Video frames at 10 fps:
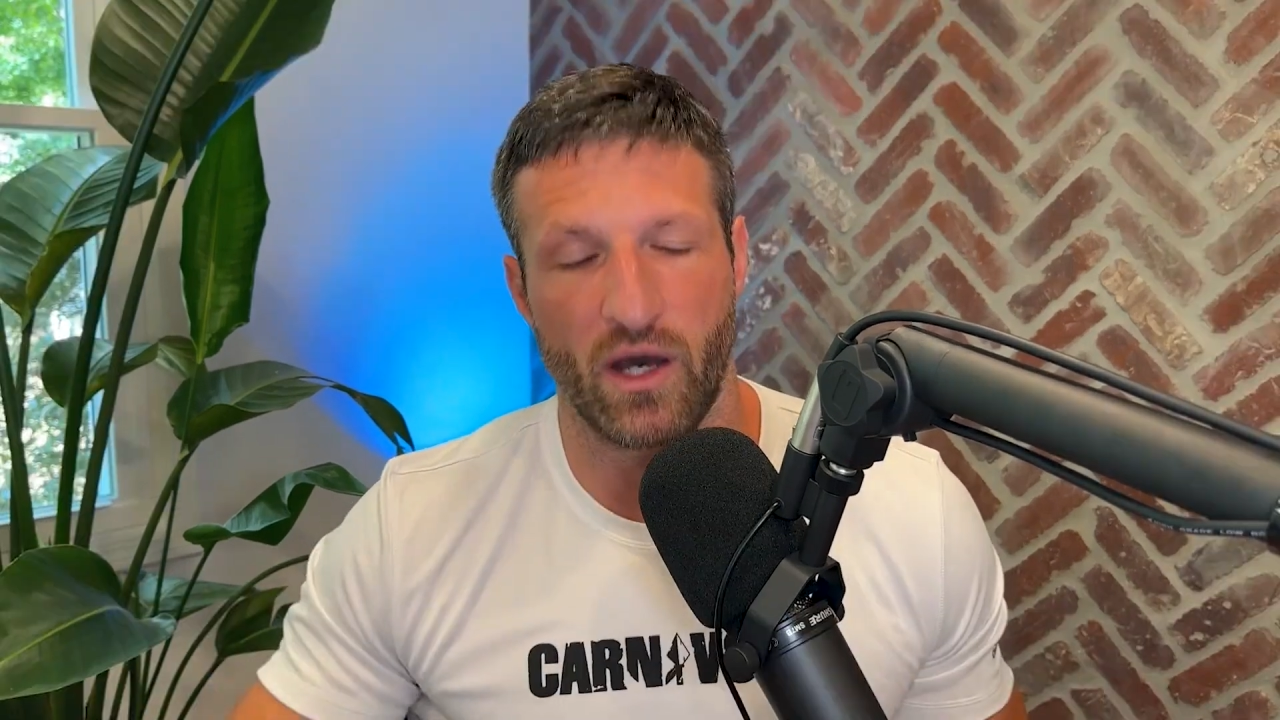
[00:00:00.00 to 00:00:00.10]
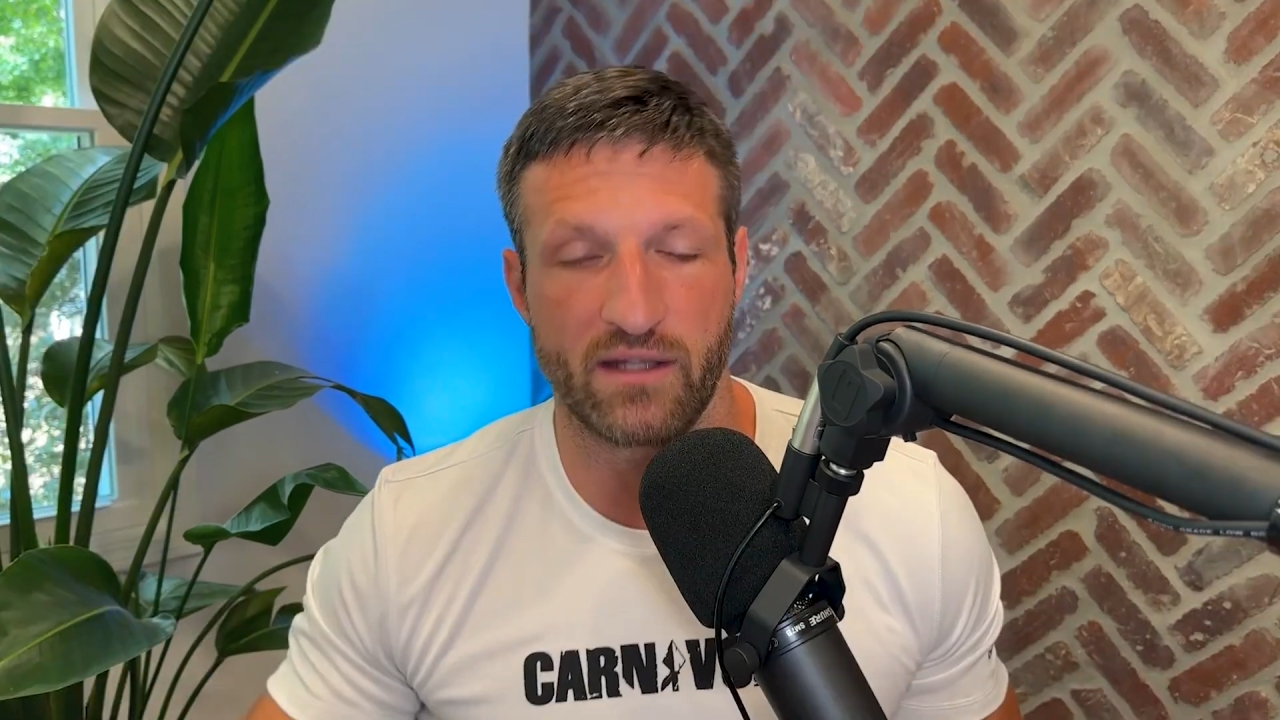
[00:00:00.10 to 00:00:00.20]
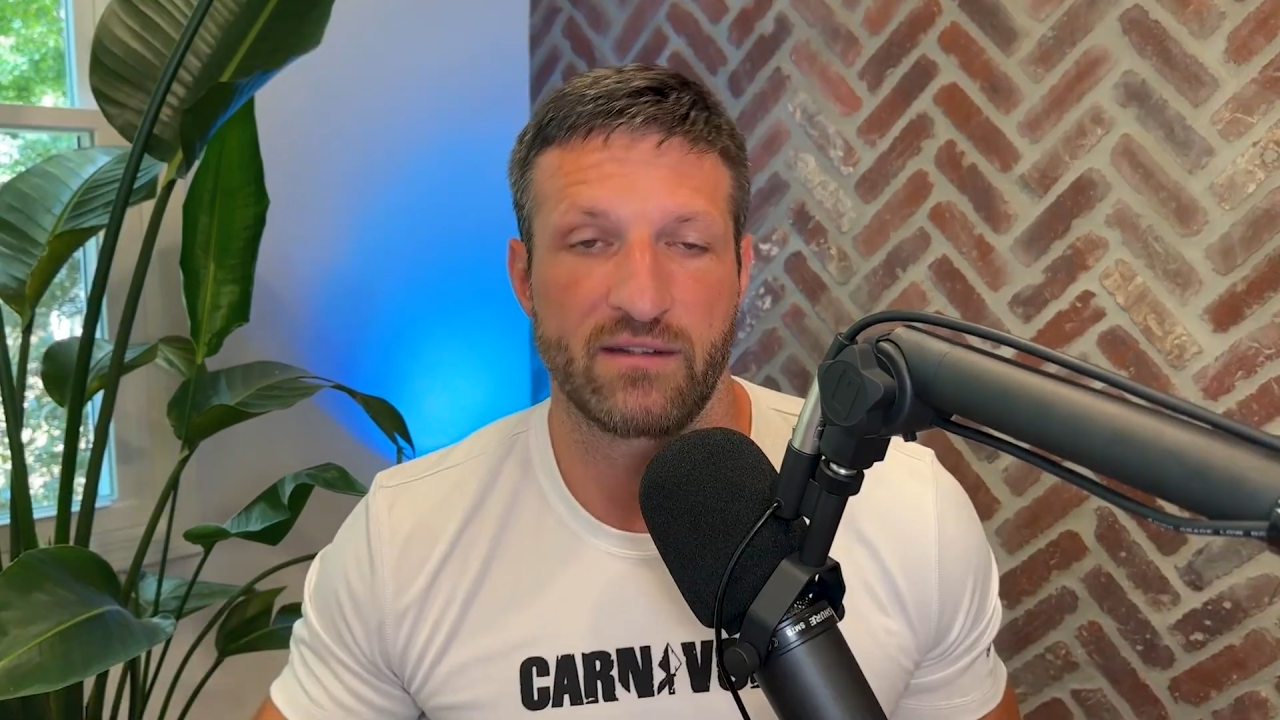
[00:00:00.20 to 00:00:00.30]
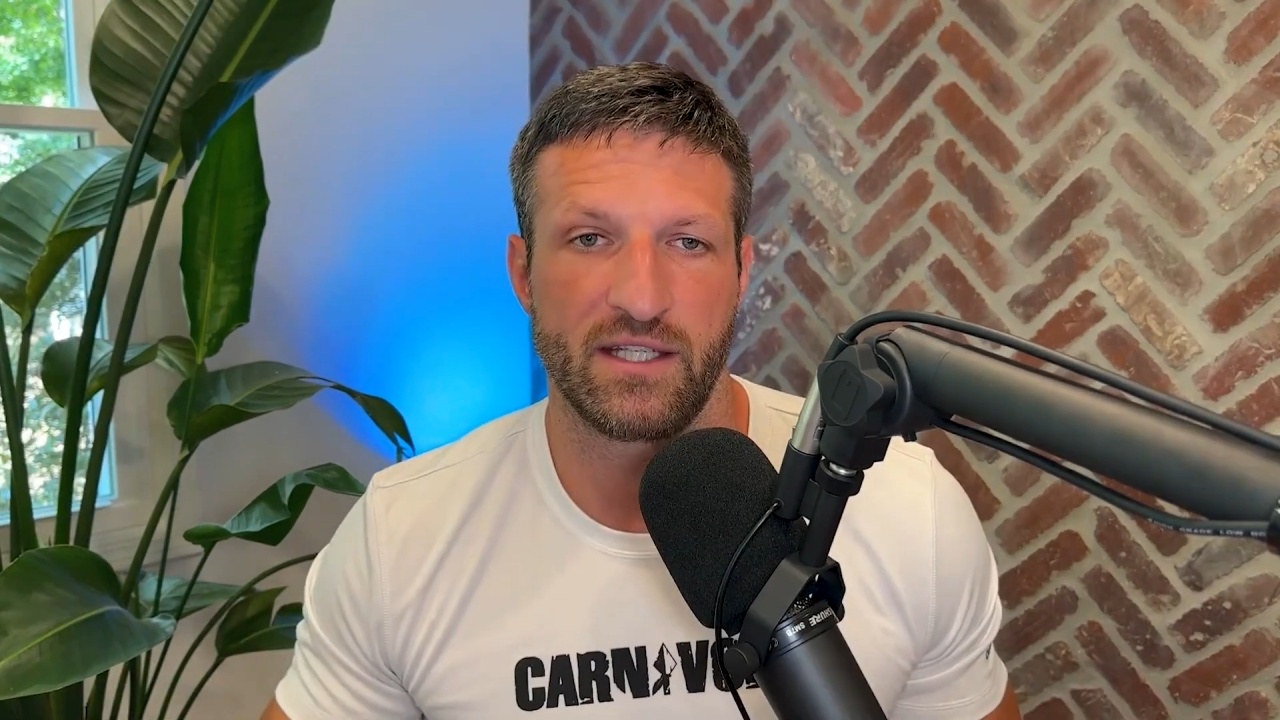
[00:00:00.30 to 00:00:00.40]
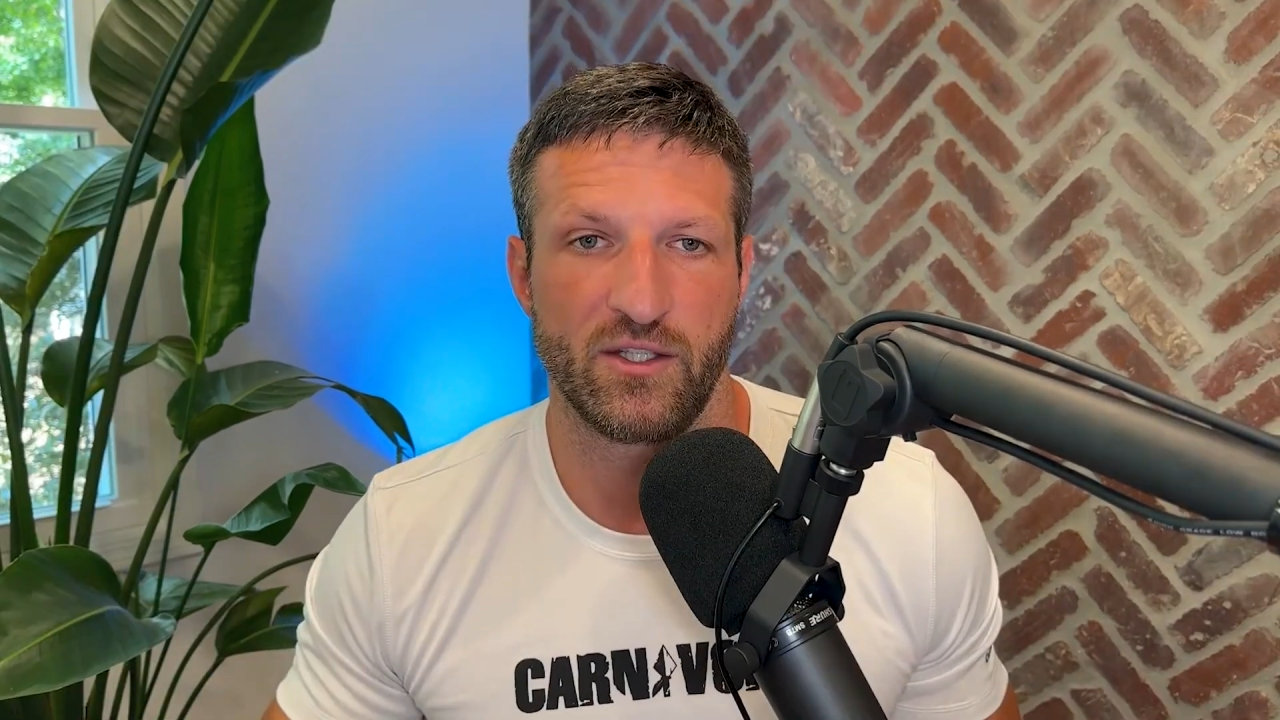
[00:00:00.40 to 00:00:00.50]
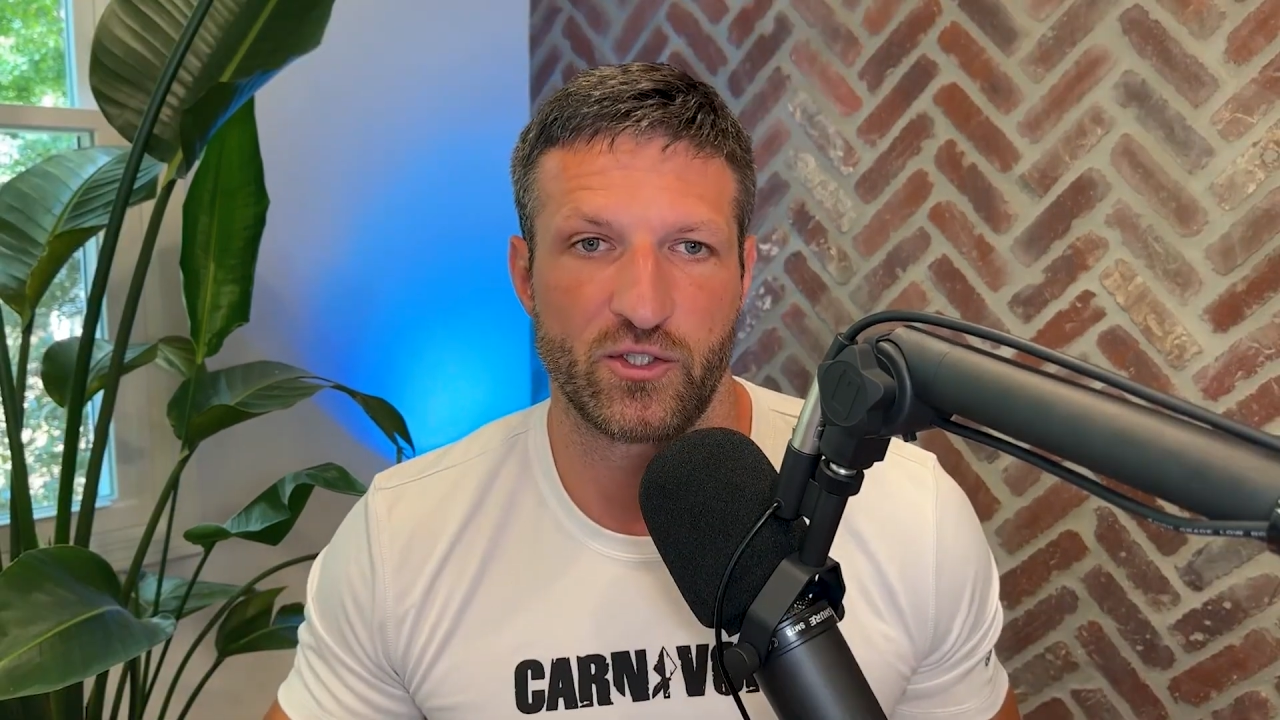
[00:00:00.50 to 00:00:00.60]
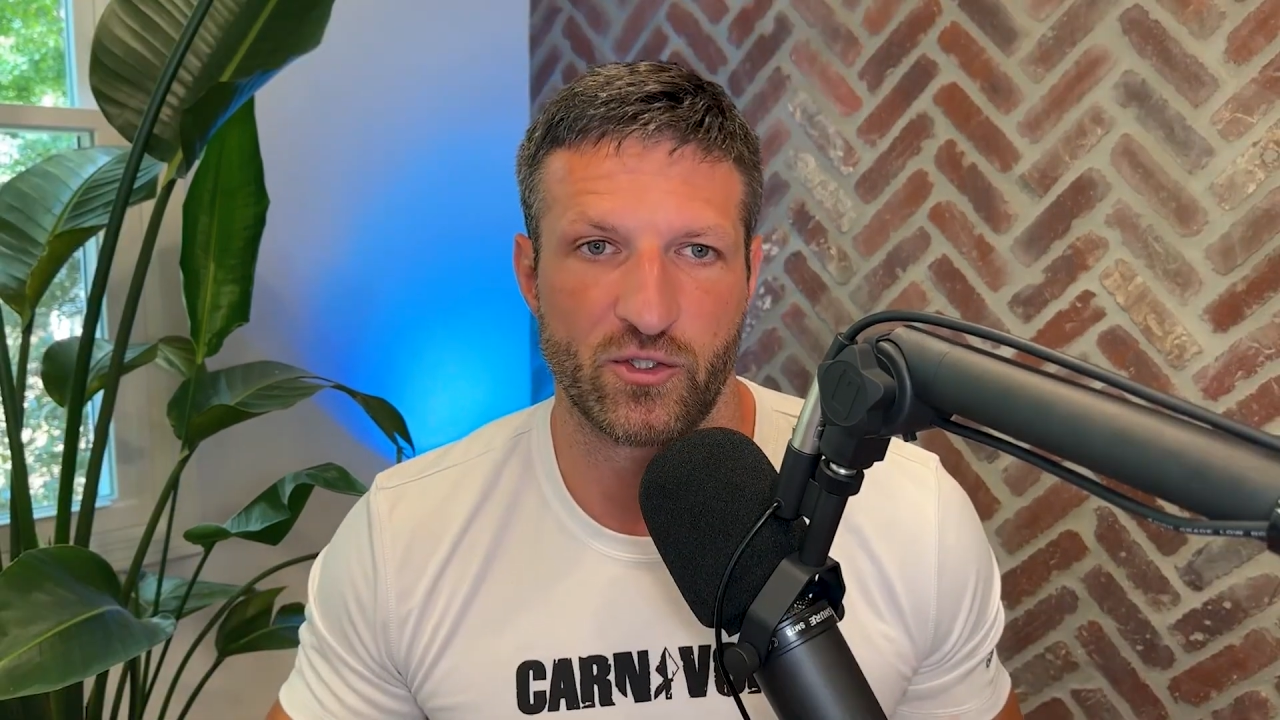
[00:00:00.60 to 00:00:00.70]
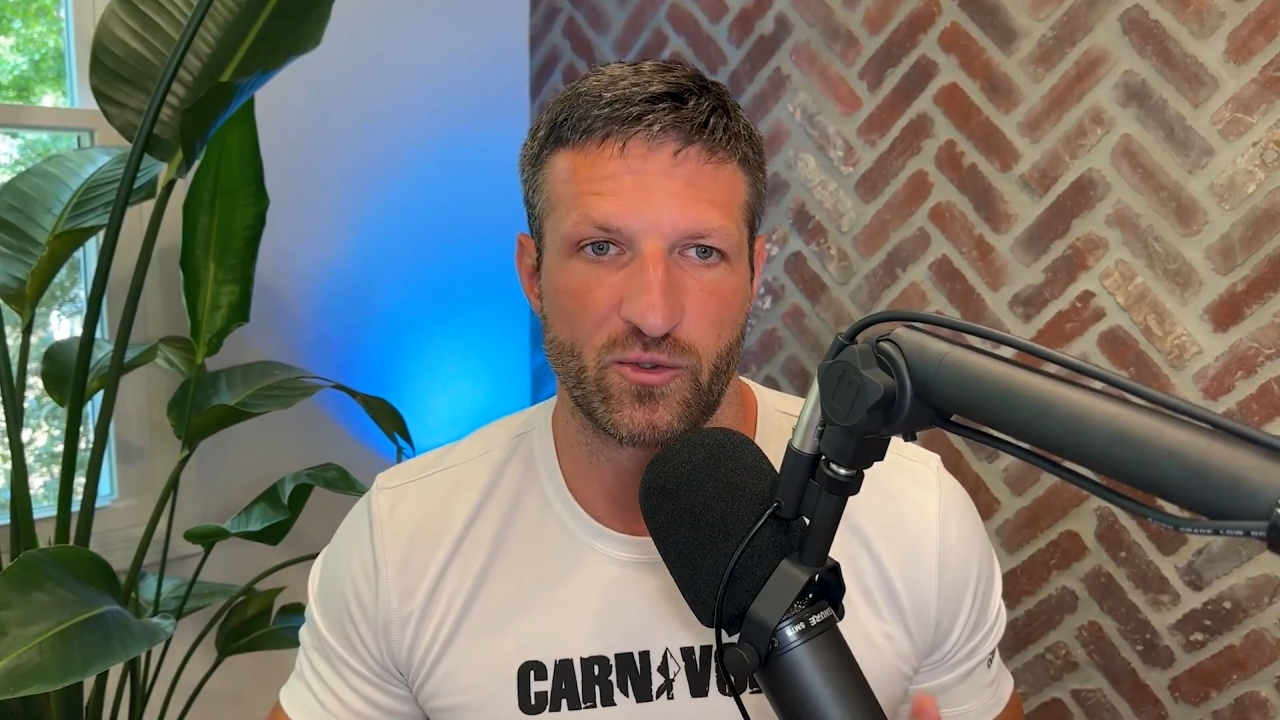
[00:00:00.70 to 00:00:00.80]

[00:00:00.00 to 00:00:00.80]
Other thing you should